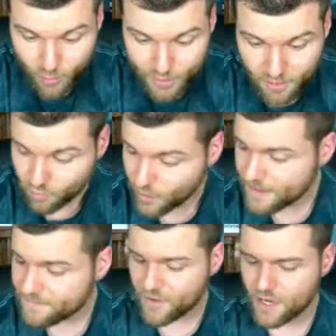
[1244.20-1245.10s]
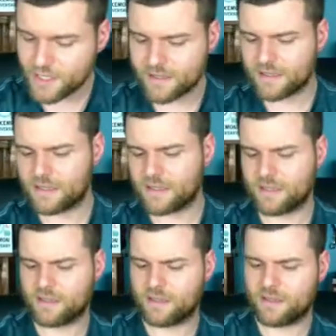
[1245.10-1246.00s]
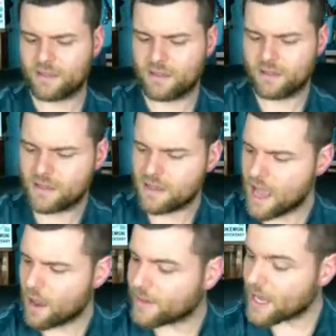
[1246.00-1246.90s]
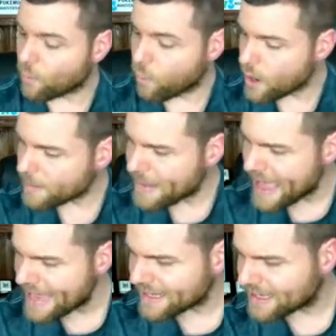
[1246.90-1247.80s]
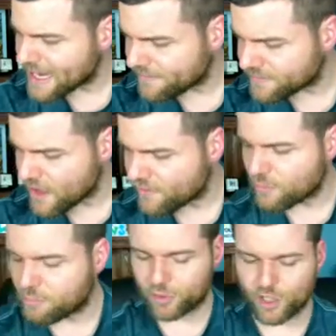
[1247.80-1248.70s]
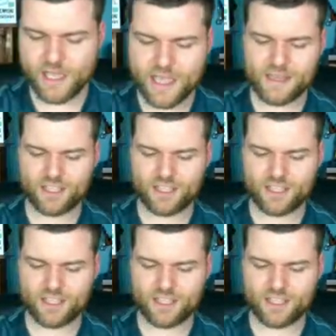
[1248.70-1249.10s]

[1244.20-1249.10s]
that one right up front. And we got one pack left of brilliant